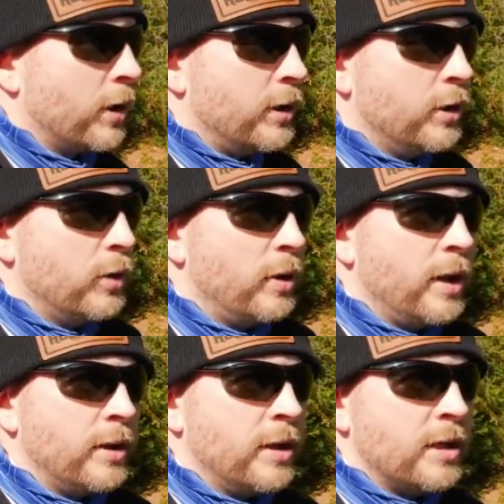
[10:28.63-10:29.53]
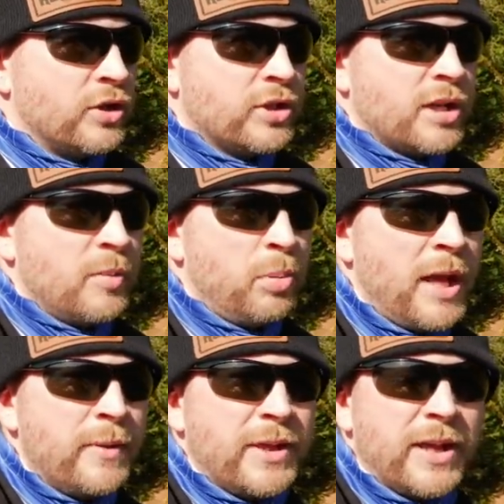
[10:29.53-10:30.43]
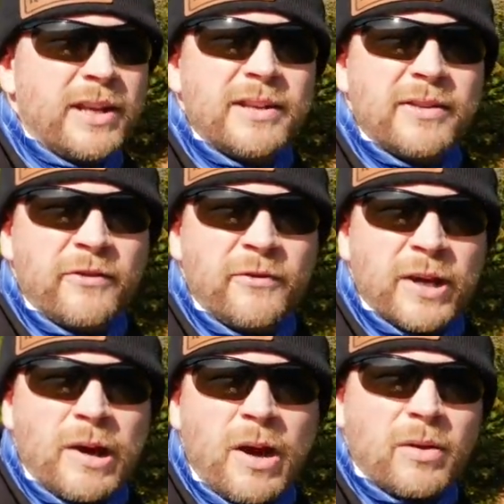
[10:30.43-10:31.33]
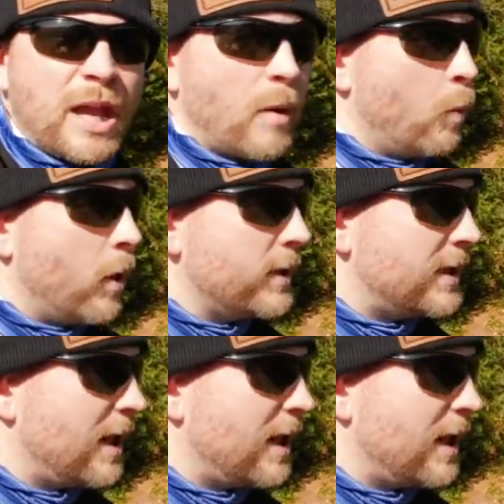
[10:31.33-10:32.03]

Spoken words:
gonna do is you're just gonna play with it. Figure out like what